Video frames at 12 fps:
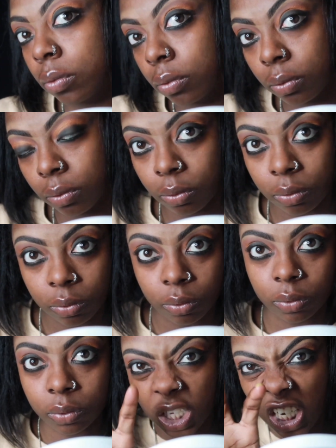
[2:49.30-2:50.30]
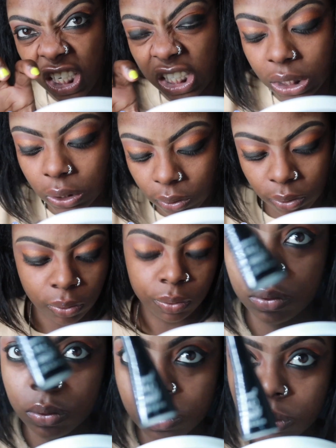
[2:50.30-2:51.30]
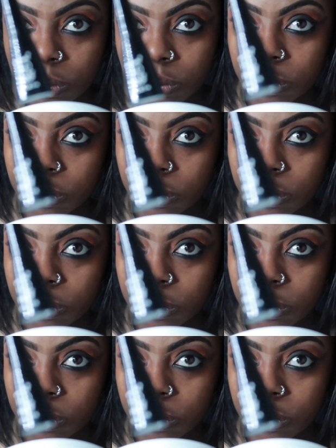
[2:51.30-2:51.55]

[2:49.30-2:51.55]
and now we're going to go in with